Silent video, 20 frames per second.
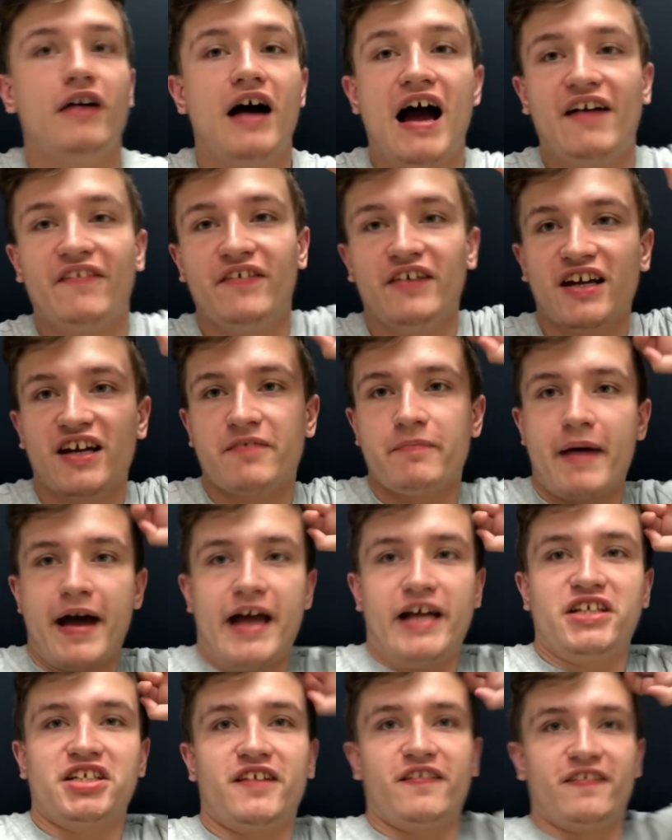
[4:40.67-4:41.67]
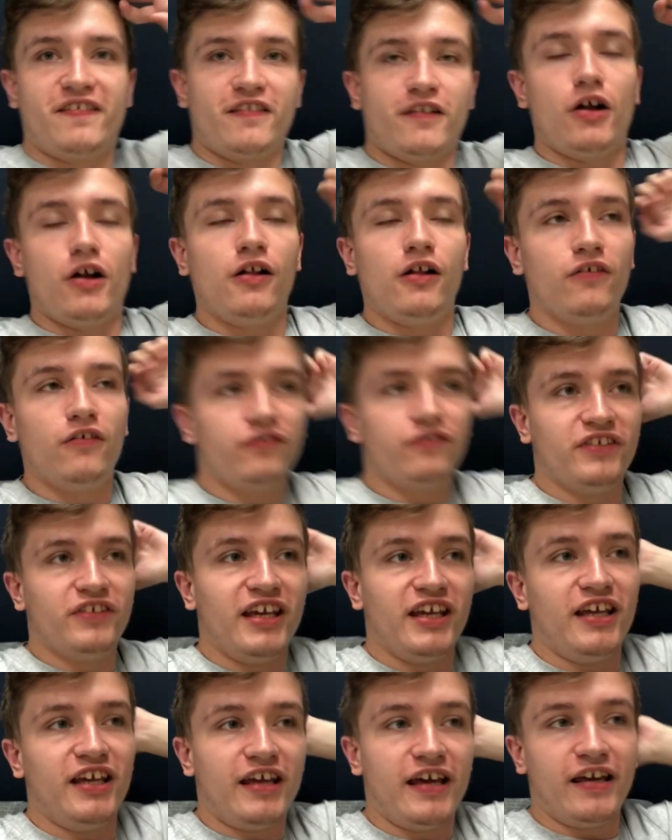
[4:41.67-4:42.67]
I think I've managed to solve
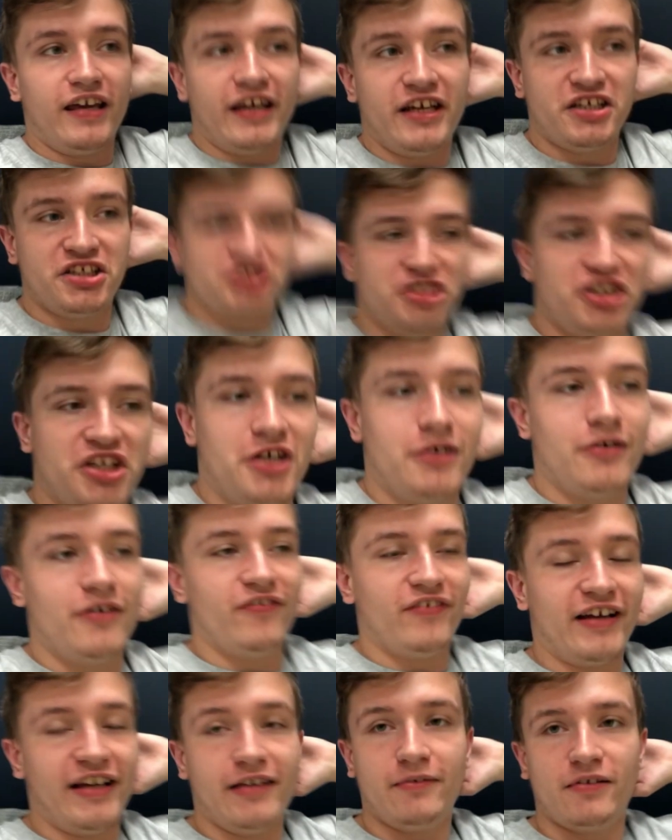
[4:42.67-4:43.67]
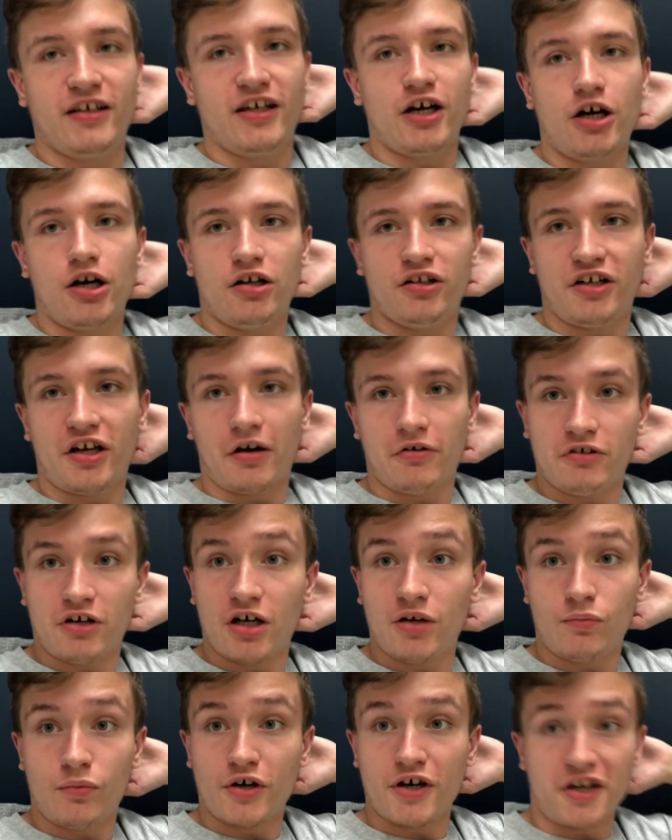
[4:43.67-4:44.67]
the uh, issue with, like, the audio
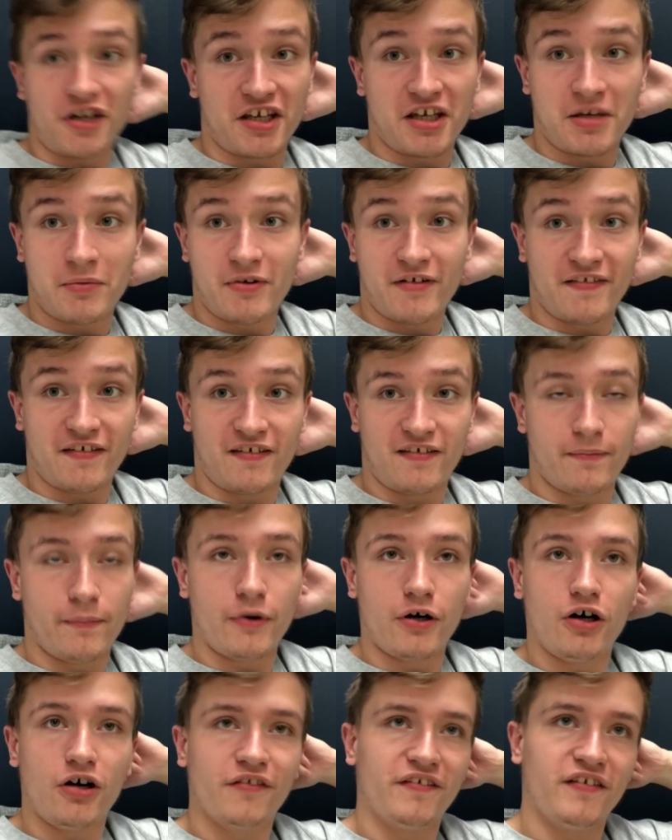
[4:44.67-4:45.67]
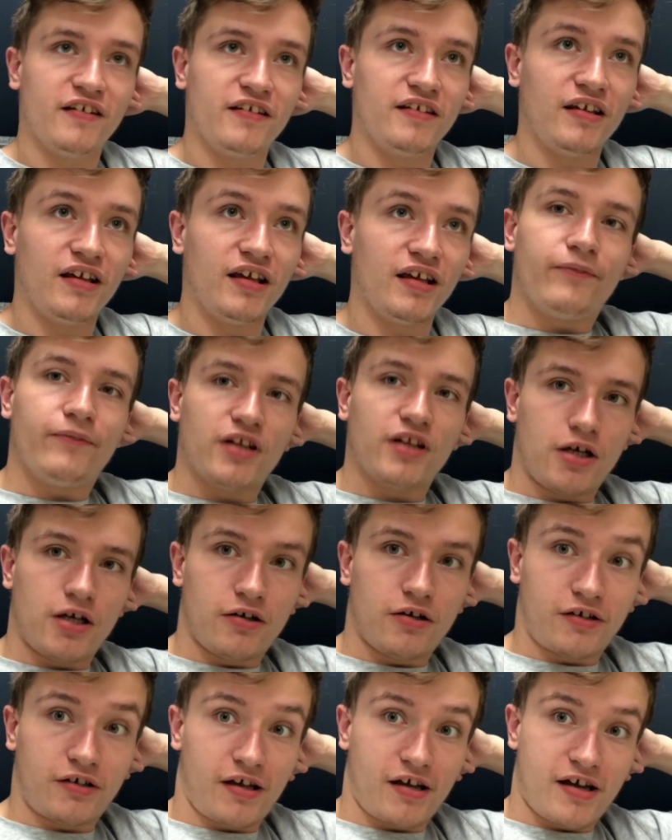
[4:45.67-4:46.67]
not working when I was exporting the
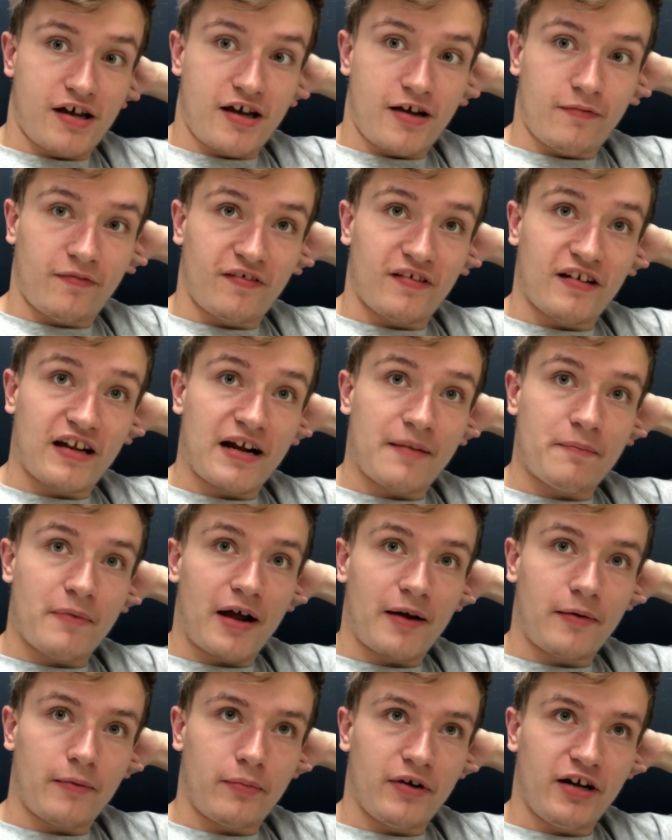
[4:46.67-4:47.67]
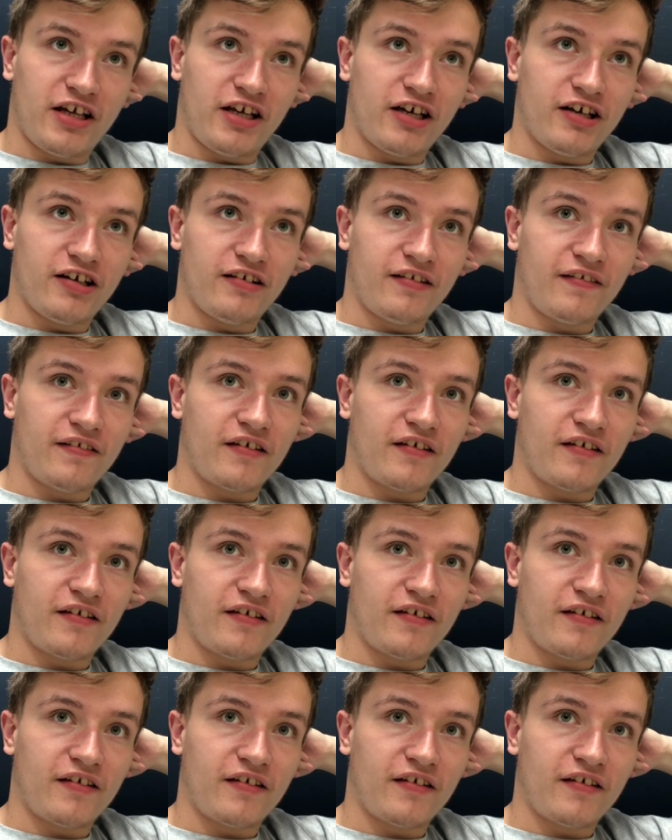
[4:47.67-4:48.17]
vlog, um, so that might be pretty good.